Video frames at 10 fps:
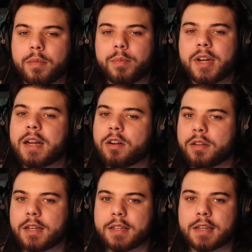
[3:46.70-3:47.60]
But not
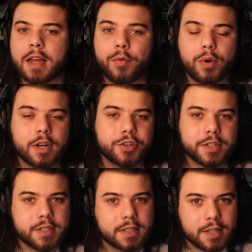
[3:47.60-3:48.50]
only does it have a
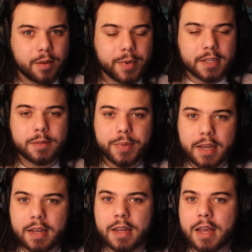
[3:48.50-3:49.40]
116 base
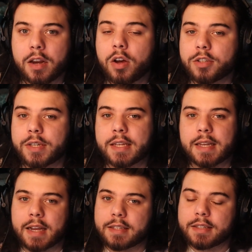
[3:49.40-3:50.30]
speed, it also has
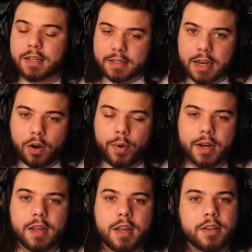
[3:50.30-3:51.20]
access to
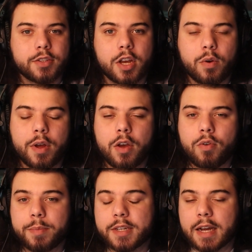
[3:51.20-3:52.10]
Tailwind, so
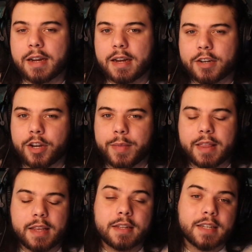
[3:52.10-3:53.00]
Whimsicott can actually
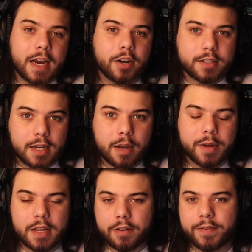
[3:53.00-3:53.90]
make the entire team
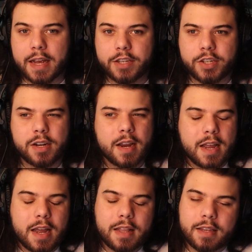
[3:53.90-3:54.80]
a lot faster,
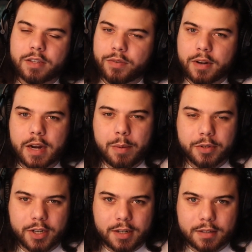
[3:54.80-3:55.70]
at least for a couple
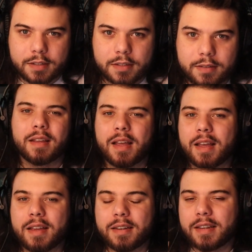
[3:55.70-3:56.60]
turns.
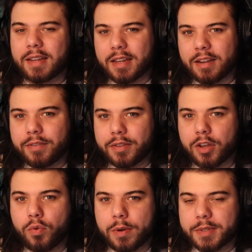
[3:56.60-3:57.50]
And even
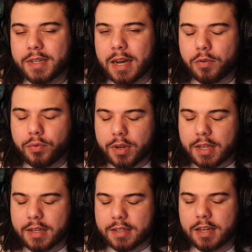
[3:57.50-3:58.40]
though Whimsicott
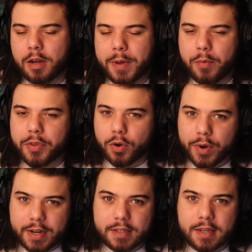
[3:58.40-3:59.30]
really doesn't help out with our
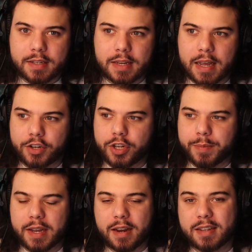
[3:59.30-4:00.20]
weaknesses, actually
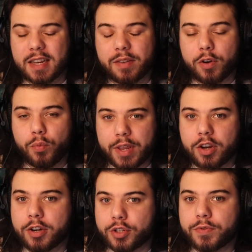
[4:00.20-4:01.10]
making us even
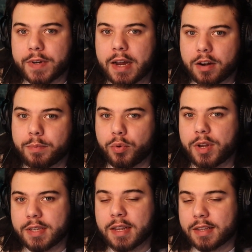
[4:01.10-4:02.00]
weaker to fire and poison at